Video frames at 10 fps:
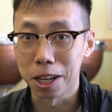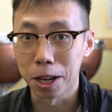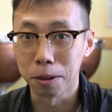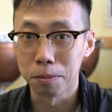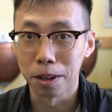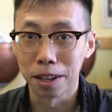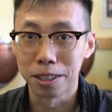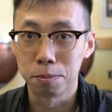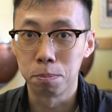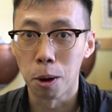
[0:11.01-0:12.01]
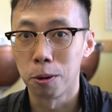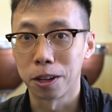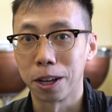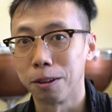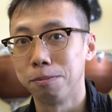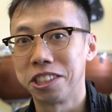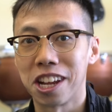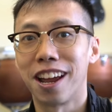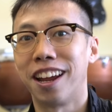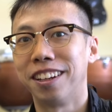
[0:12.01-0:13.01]
name is Pok Him
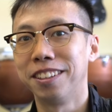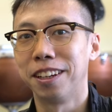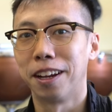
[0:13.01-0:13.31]
Tsang,